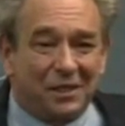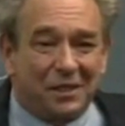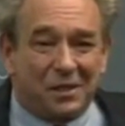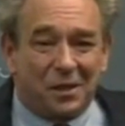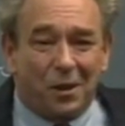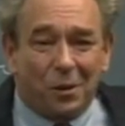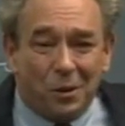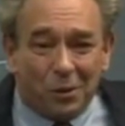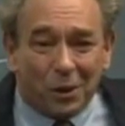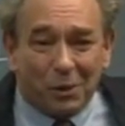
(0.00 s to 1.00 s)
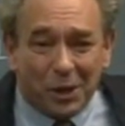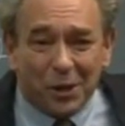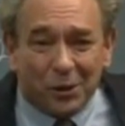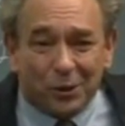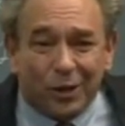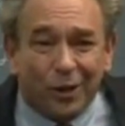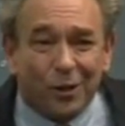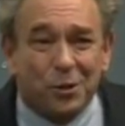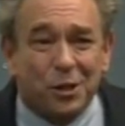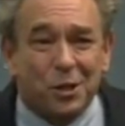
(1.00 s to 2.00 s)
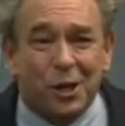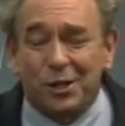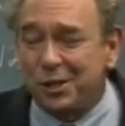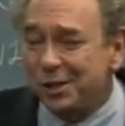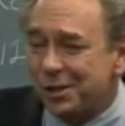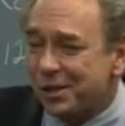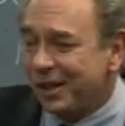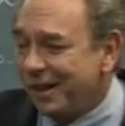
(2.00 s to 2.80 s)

so what do we do? Close the churches,